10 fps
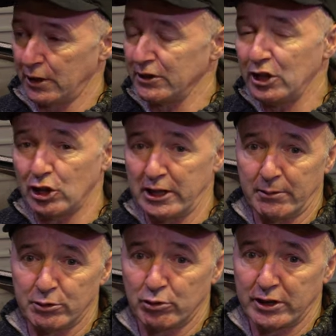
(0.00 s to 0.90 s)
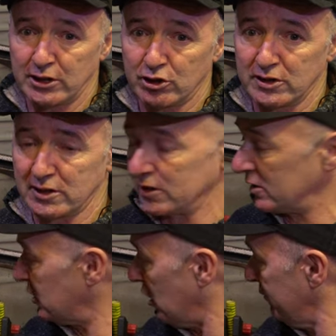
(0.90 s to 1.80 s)
Now, initially I was running it just as a
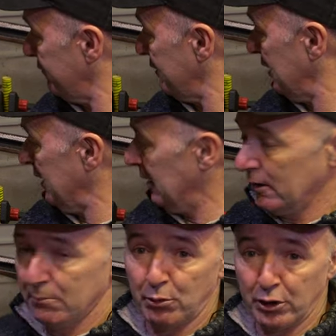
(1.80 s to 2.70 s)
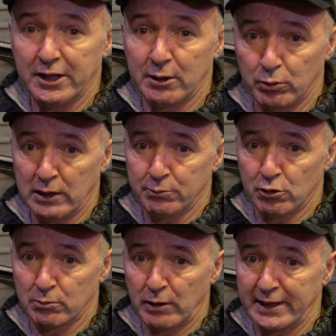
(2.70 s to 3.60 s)
stove, but it will
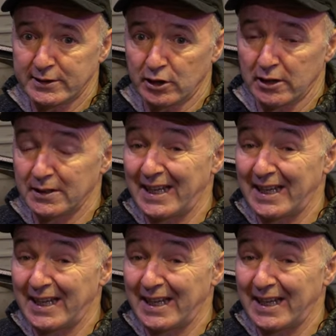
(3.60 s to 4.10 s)
burn waste oil.